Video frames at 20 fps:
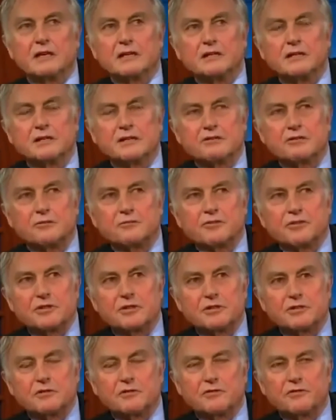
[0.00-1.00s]

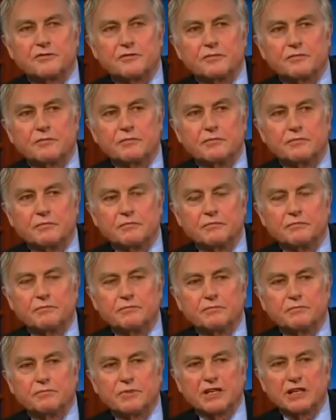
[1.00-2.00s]
descriptions of
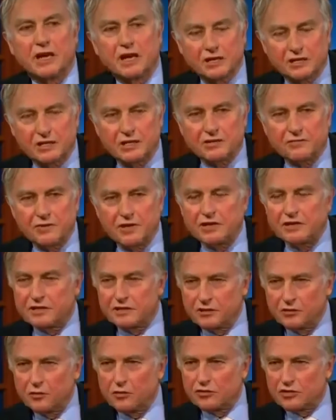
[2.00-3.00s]
well, Huxley's phrase, the
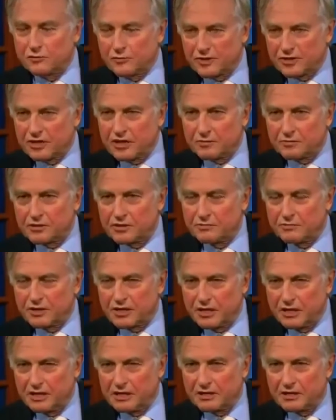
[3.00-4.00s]
doors of perception were
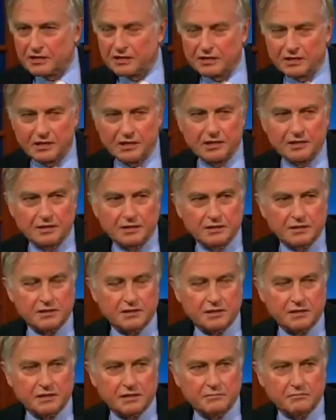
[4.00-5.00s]
clean,
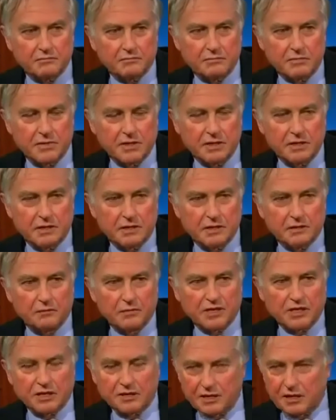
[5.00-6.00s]
cleansed, um,
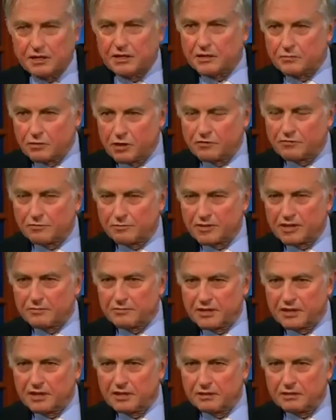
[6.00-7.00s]
which I think is a quote from
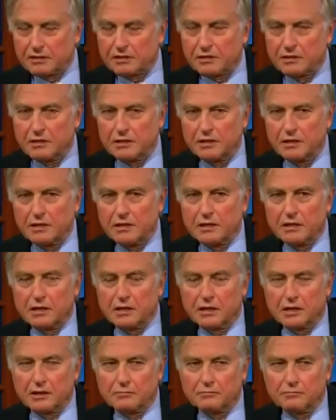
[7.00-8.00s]
something else.
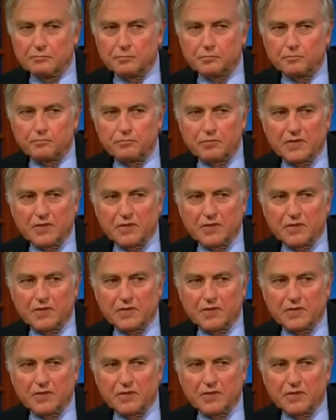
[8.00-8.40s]
Um,